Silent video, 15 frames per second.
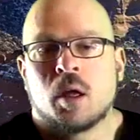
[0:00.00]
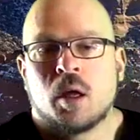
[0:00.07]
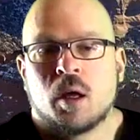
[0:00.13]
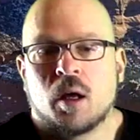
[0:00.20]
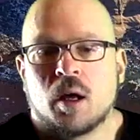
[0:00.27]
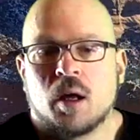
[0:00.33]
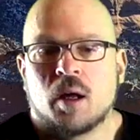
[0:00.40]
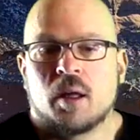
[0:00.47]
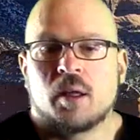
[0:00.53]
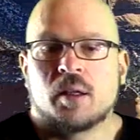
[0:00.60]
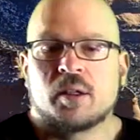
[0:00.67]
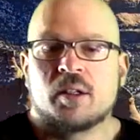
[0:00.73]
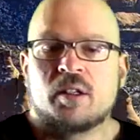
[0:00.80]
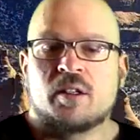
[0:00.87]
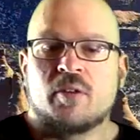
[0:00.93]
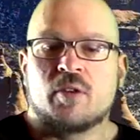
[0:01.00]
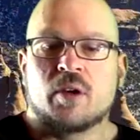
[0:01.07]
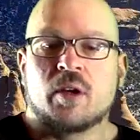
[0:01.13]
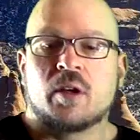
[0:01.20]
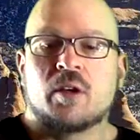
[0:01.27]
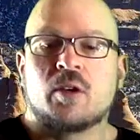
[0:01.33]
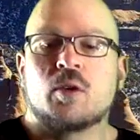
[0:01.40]
Uh, at least if you're
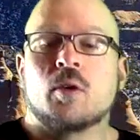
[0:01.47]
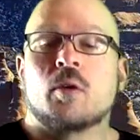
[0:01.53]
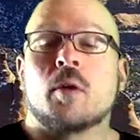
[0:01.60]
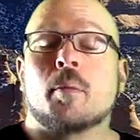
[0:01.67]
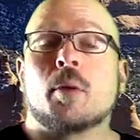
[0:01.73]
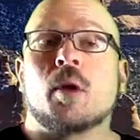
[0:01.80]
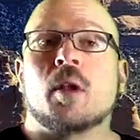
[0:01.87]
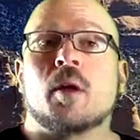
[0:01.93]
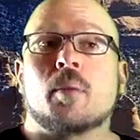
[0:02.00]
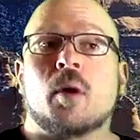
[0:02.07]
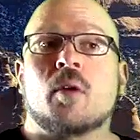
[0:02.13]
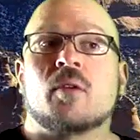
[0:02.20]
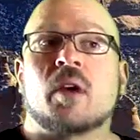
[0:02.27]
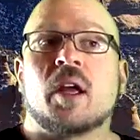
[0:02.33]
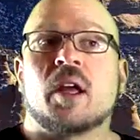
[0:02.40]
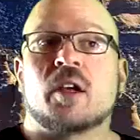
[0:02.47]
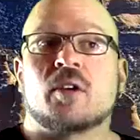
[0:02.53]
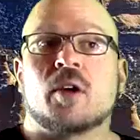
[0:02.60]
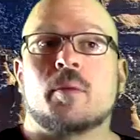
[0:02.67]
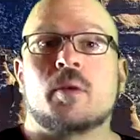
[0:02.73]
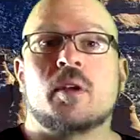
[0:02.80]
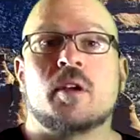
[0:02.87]
going to do a pull-up overhand
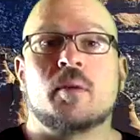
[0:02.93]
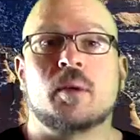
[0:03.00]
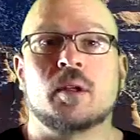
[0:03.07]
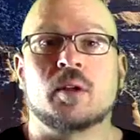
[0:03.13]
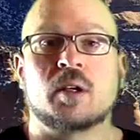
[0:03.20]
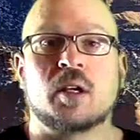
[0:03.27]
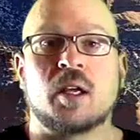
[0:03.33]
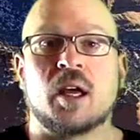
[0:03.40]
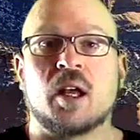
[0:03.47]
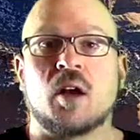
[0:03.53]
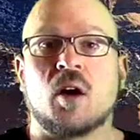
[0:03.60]
grip, you need to be looking at,